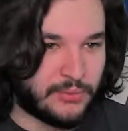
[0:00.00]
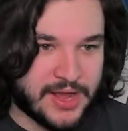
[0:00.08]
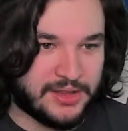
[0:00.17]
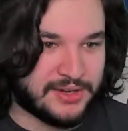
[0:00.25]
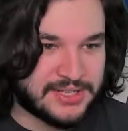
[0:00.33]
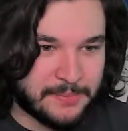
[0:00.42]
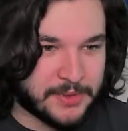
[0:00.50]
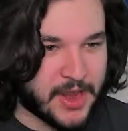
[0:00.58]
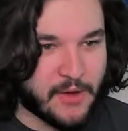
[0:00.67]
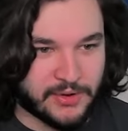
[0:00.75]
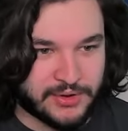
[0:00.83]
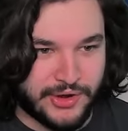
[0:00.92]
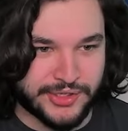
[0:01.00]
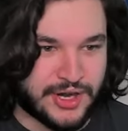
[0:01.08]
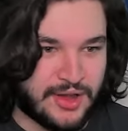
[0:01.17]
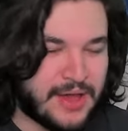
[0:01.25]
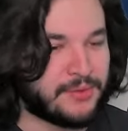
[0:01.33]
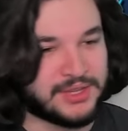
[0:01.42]
relicked up characters and
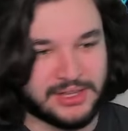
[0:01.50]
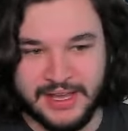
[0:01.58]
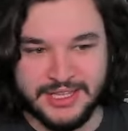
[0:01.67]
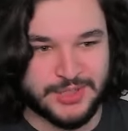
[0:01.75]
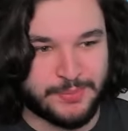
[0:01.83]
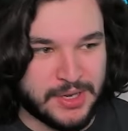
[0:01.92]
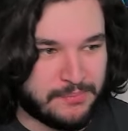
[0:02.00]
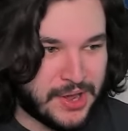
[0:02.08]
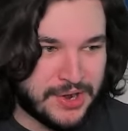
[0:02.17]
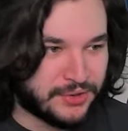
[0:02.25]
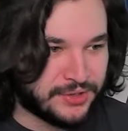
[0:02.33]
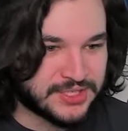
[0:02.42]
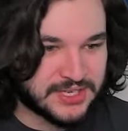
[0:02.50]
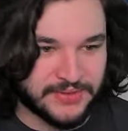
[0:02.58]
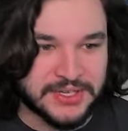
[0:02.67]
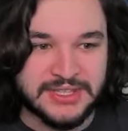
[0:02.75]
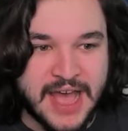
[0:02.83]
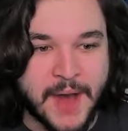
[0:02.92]
all that with the Lightspeed bundle and stuff
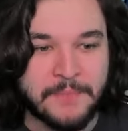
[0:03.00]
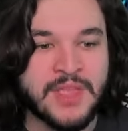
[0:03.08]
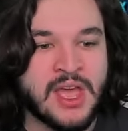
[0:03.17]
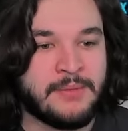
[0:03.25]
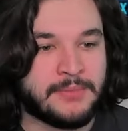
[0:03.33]
like that.